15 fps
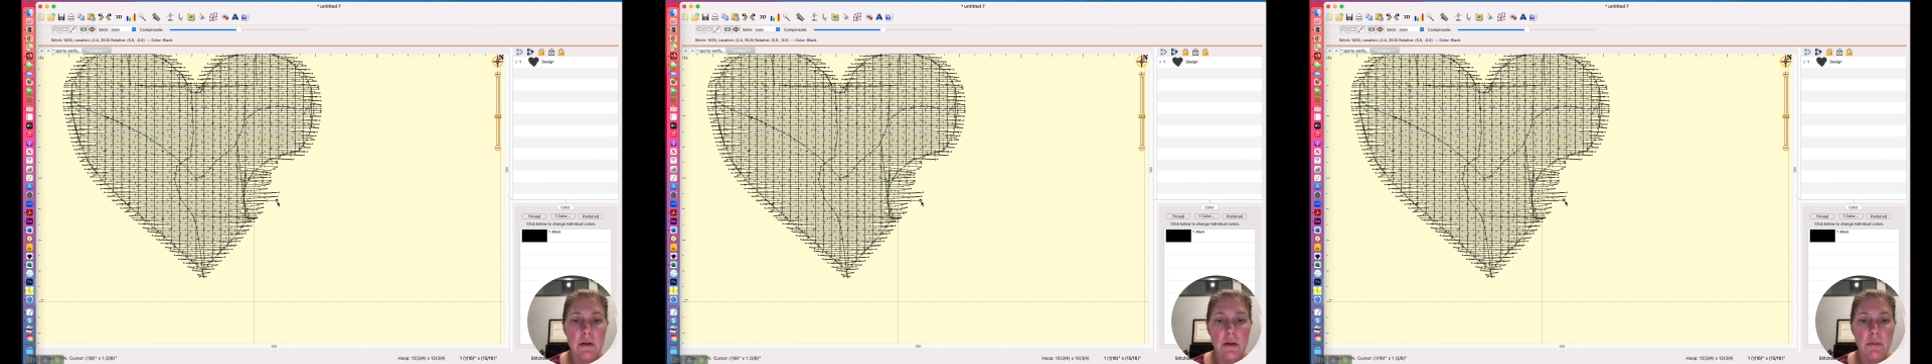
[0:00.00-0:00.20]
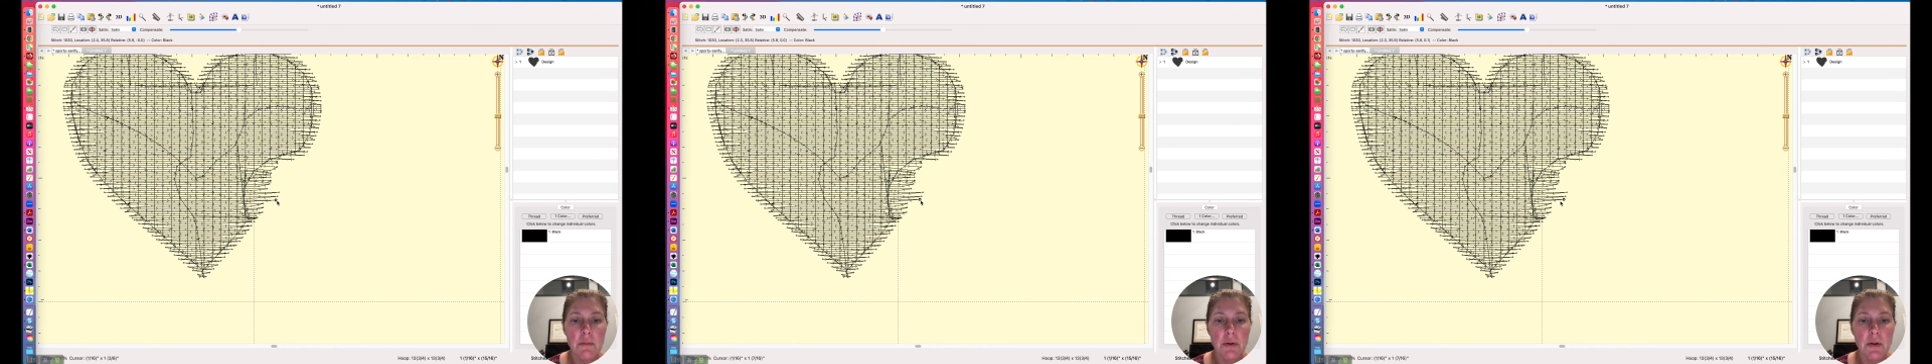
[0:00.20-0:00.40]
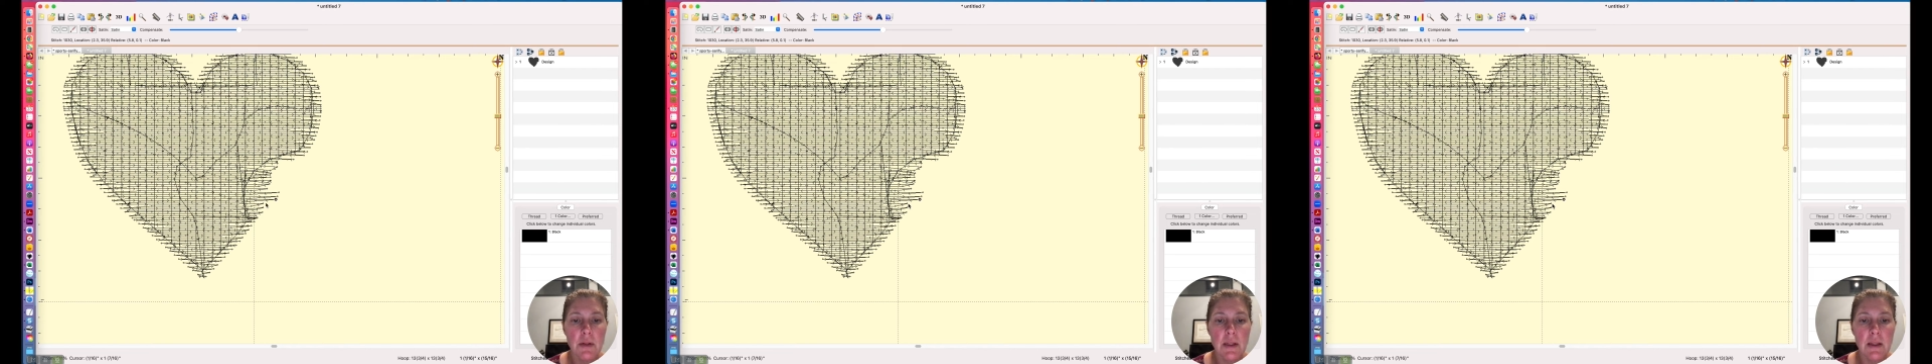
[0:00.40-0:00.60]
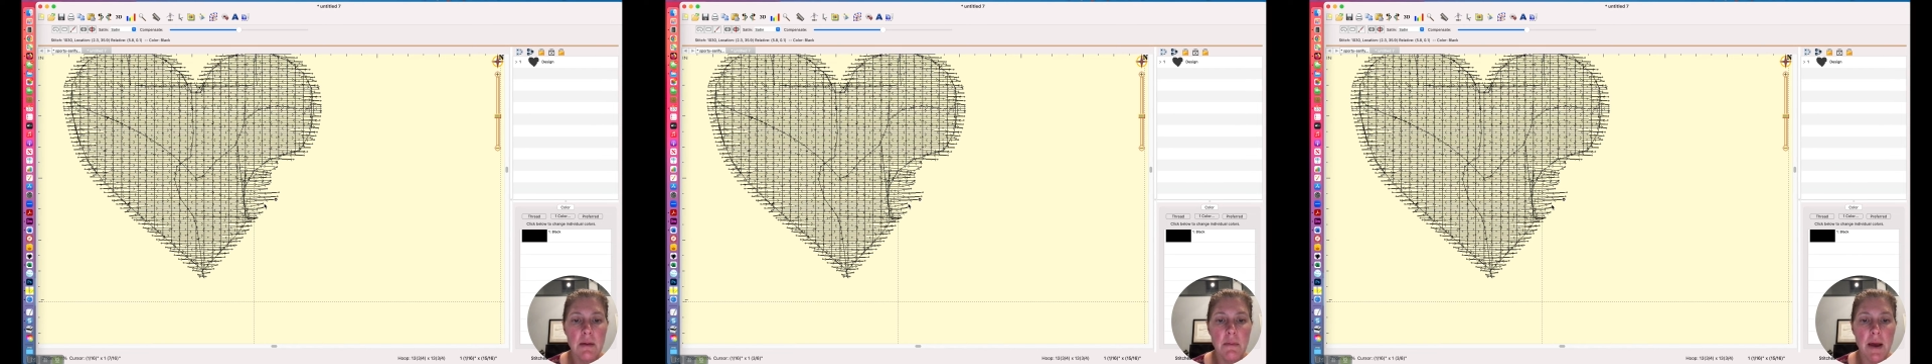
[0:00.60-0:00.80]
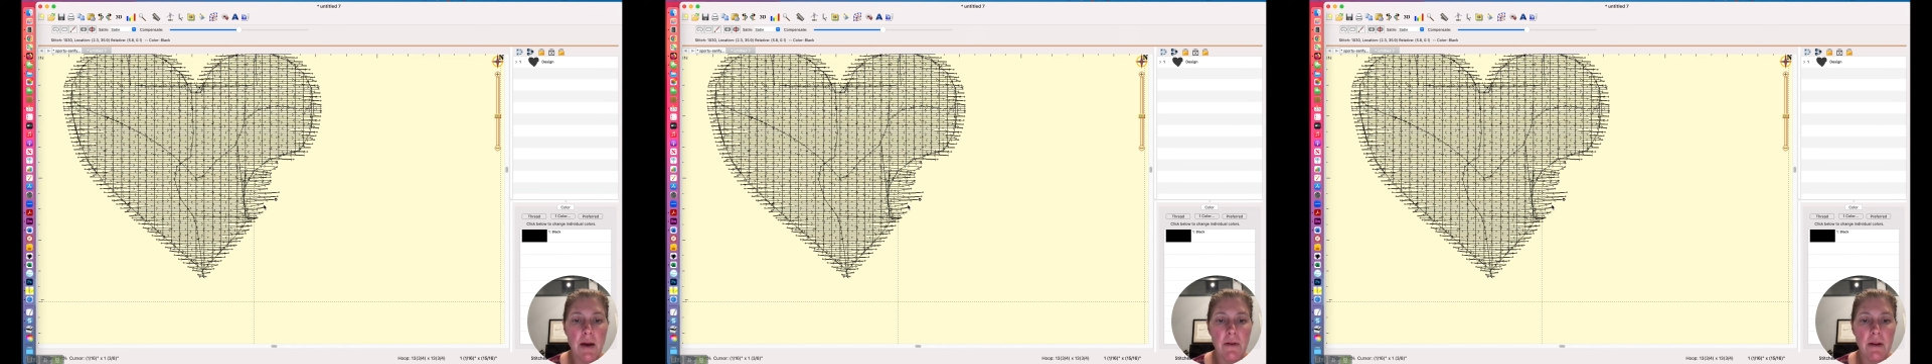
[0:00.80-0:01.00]
pulling them
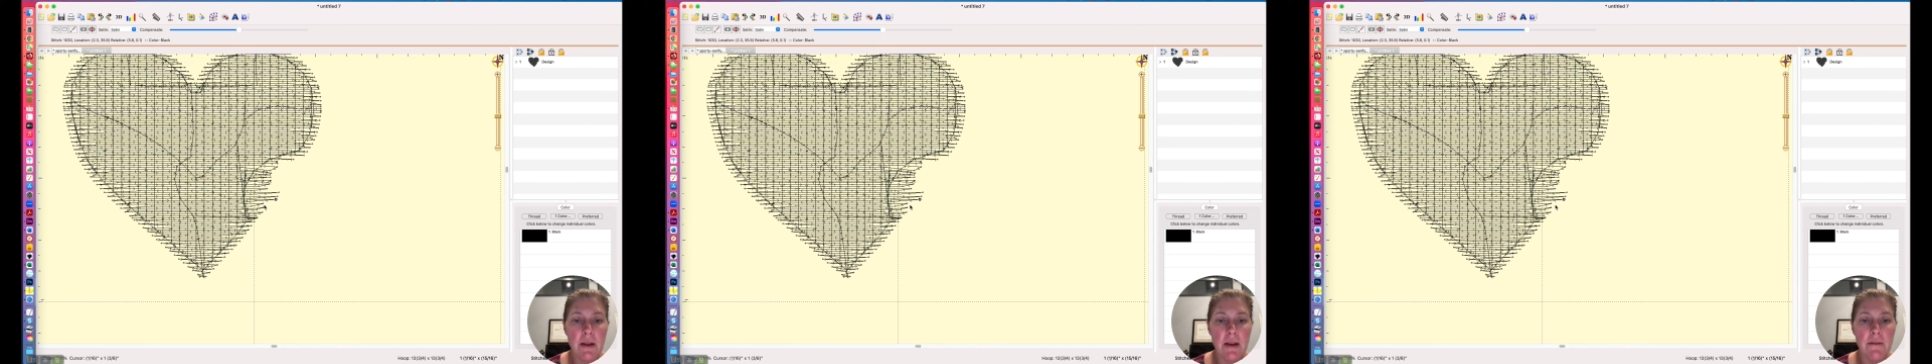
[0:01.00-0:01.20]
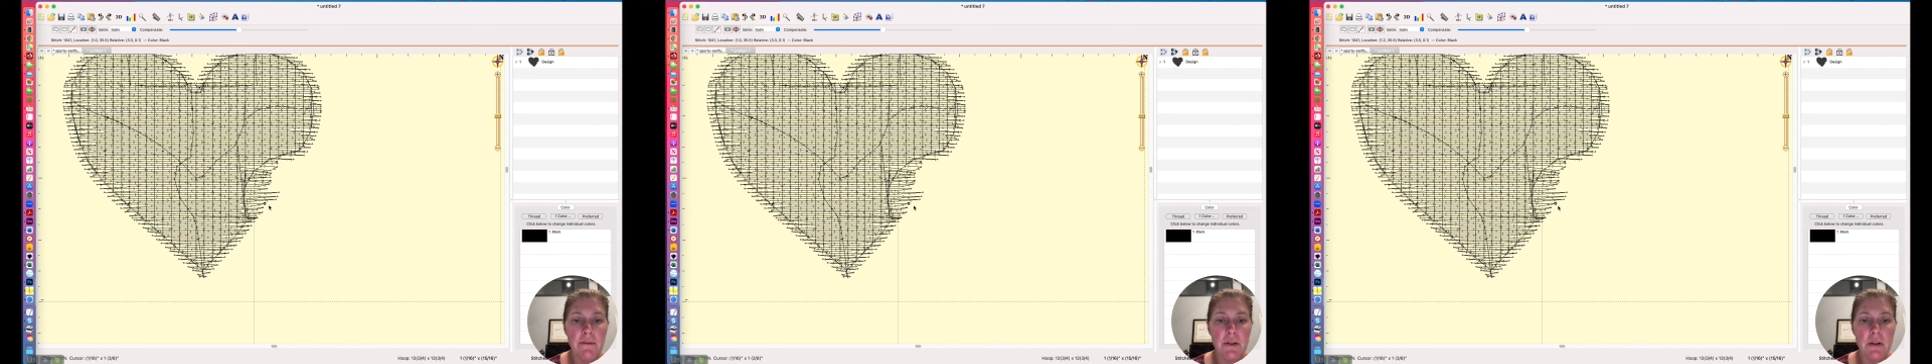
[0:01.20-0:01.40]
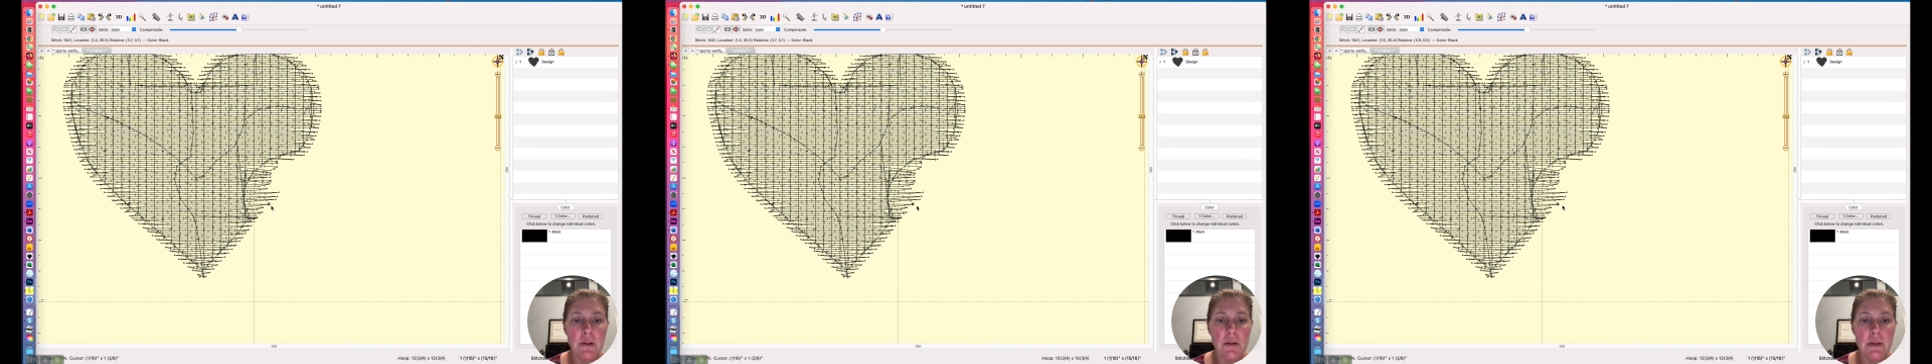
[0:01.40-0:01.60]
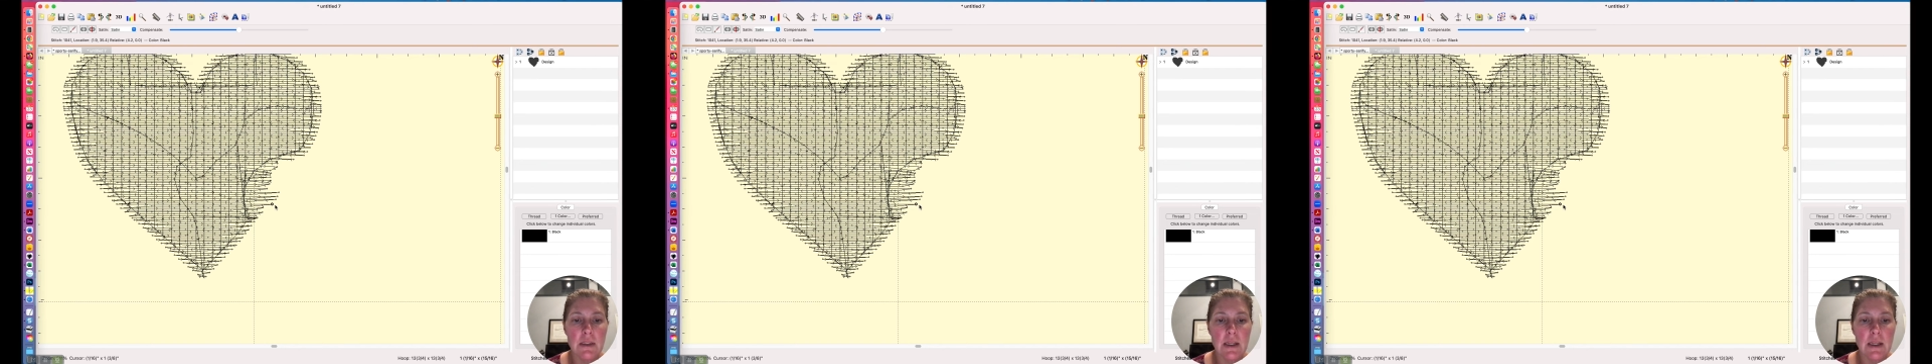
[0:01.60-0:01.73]
out and if it looks